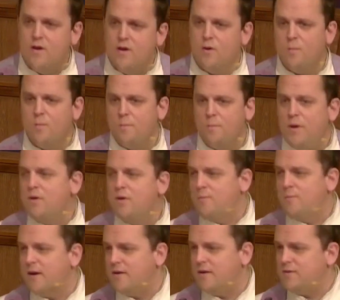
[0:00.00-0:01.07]
or pickle
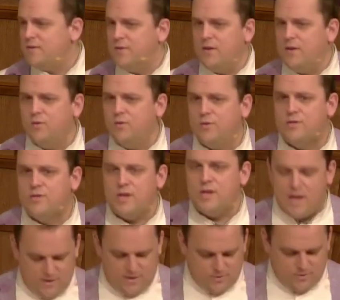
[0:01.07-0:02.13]
buckets filled with
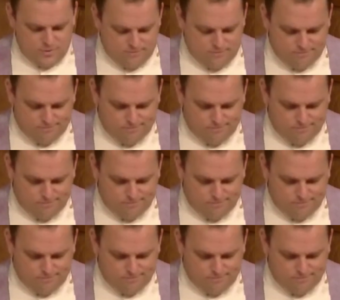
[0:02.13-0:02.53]
change.